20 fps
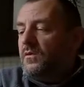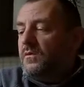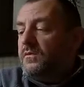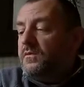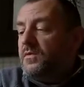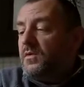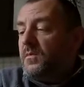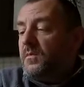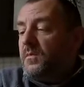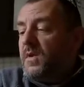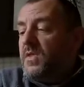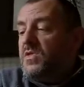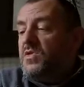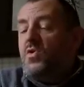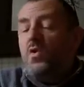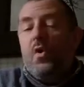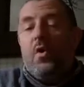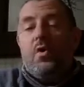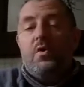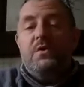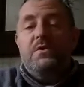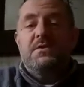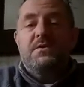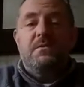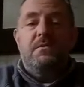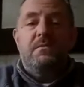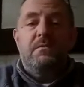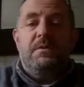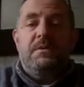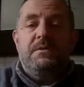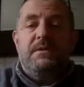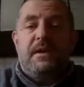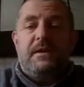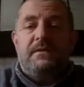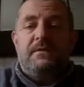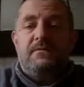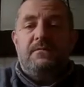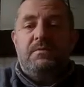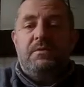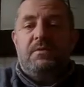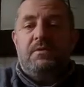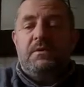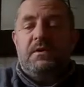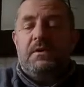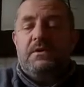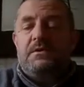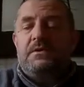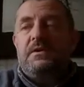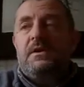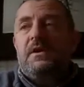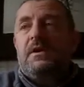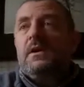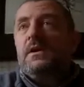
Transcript: from Knox Protective Products